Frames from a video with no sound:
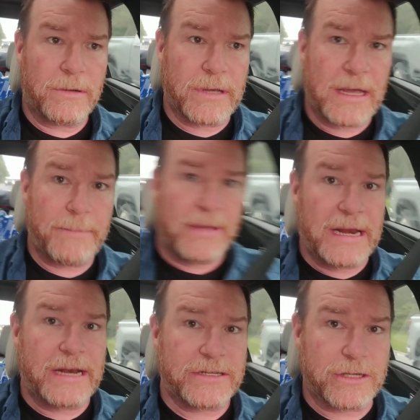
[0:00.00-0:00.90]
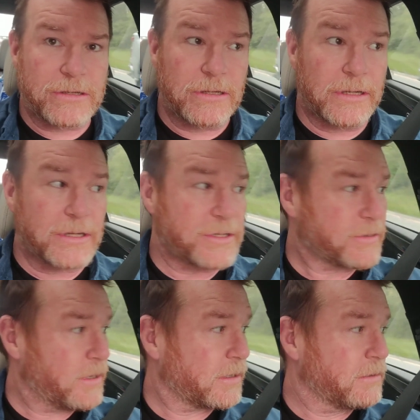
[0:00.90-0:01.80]
Okay, man, that is a good looking
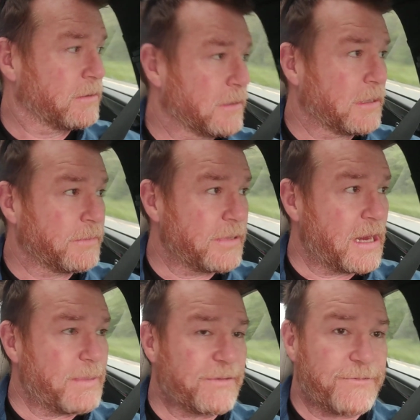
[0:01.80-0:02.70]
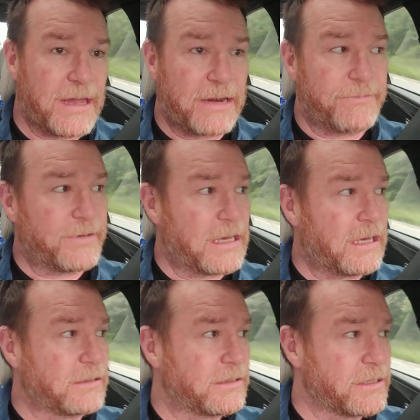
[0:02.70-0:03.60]
truck. Not a big fan of
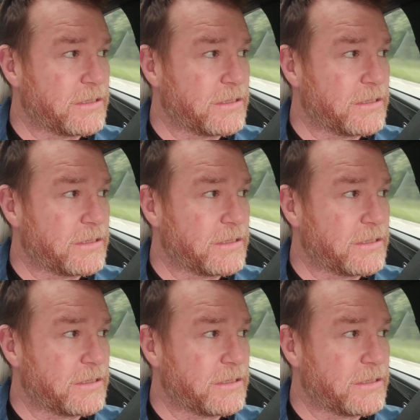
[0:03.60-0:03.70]
uh,